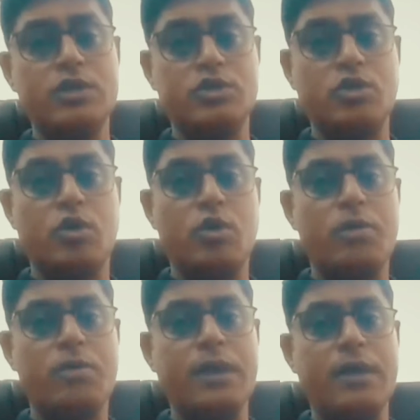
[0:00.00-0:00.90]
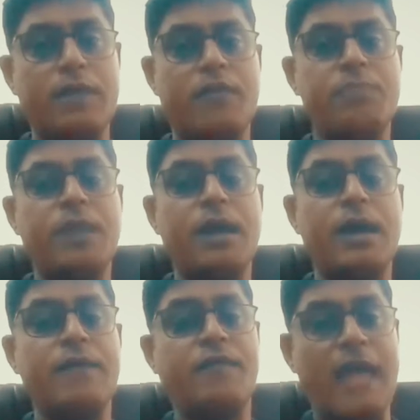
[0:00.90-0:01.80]
So from
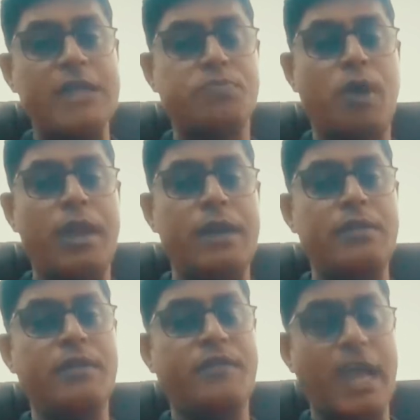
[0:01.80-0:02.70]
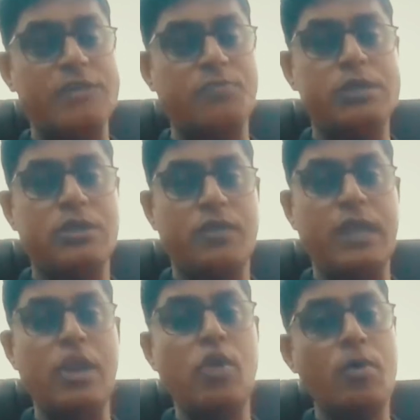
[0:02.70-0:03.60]
the flash point, the flash points are
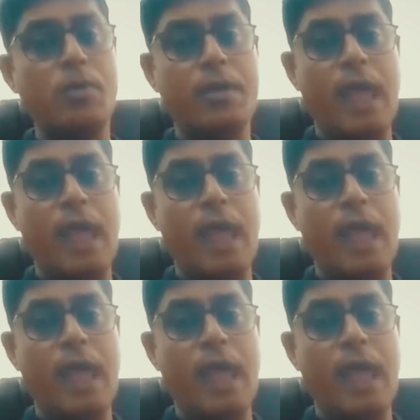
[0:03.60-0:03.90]
very low,